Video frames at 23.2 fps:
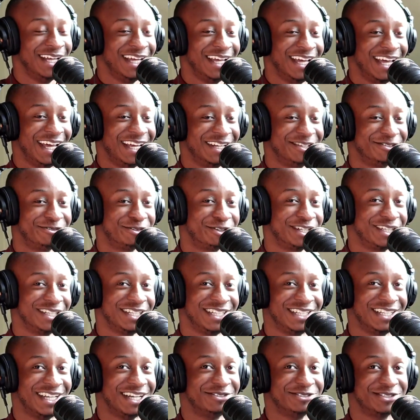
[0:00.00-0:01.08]
and really
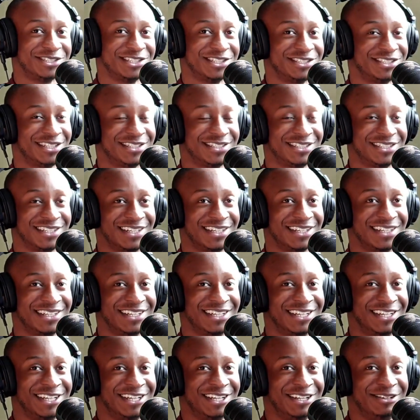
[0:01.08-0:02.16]
that was just such a
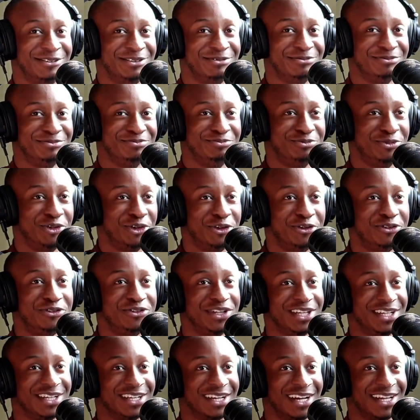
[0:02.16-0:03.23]

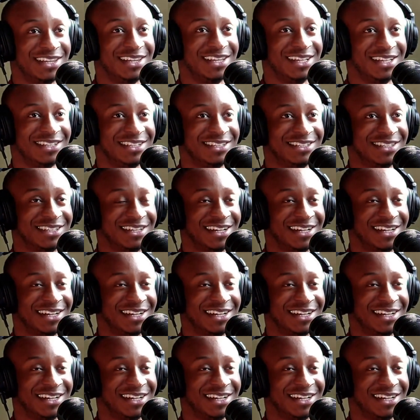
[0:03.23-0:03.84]
moving, I think,